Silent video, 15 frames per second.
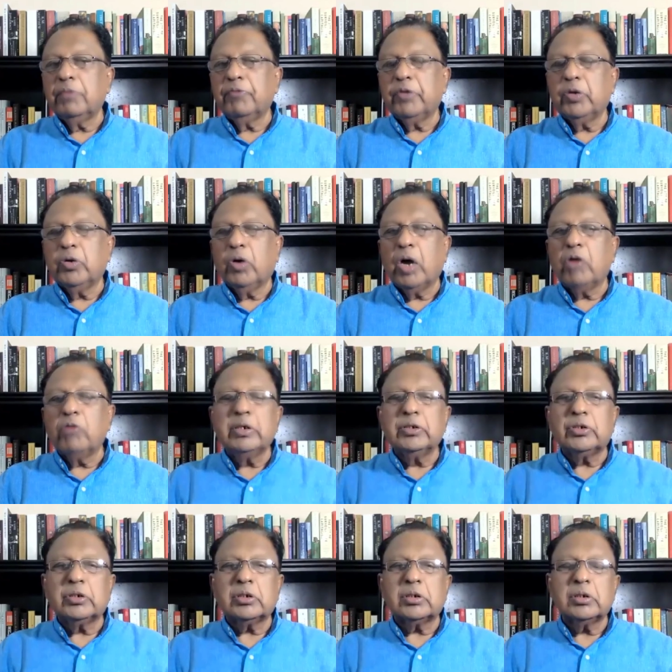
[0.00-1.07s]
we know how
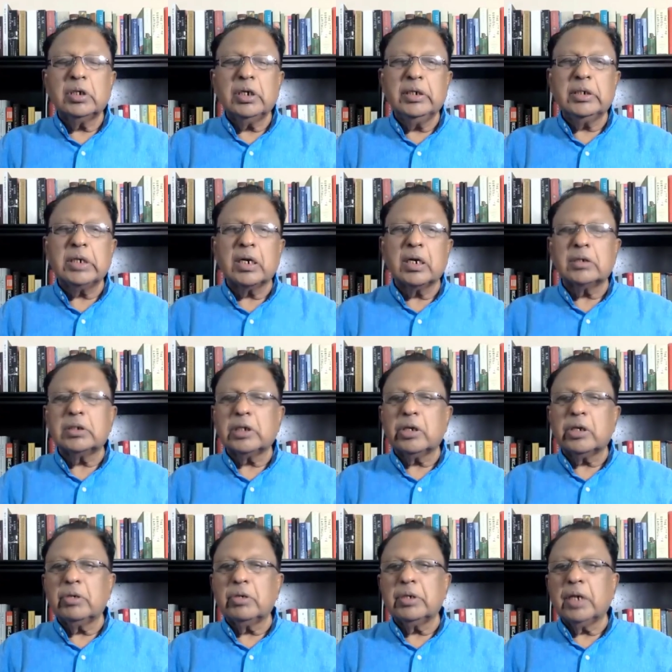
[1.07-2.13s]
much internal
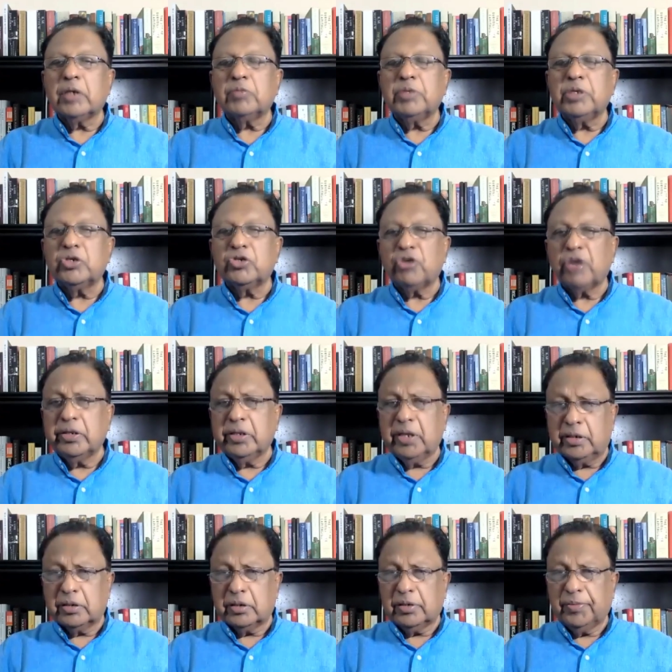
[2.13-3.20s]
security has been strengthened.